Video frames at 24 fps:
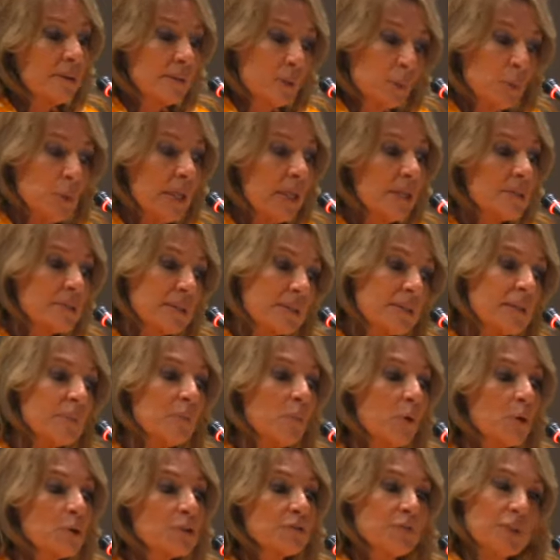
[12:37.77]
and
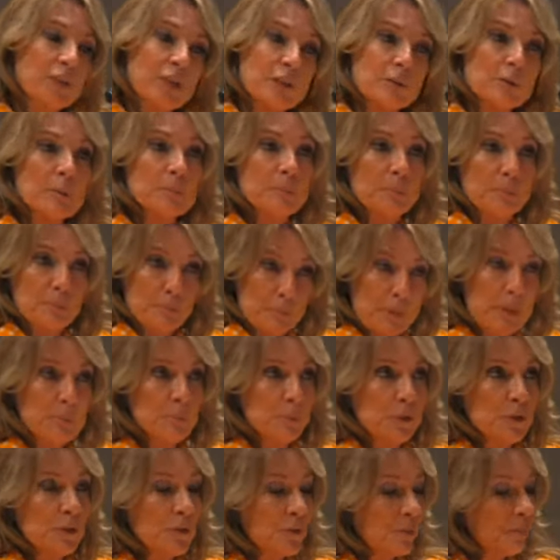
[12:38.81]
the most vulnerable
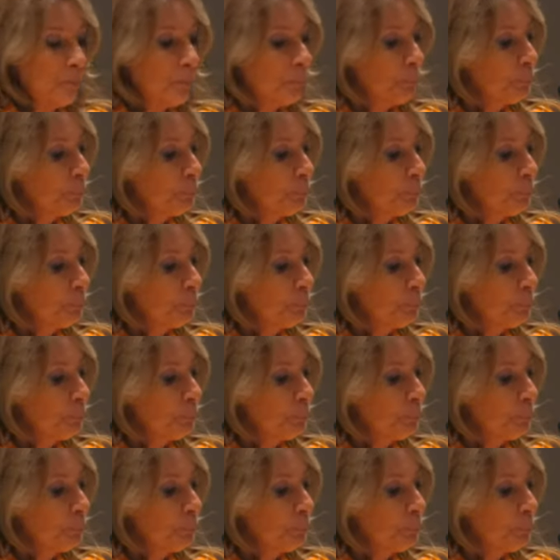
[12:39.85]
members.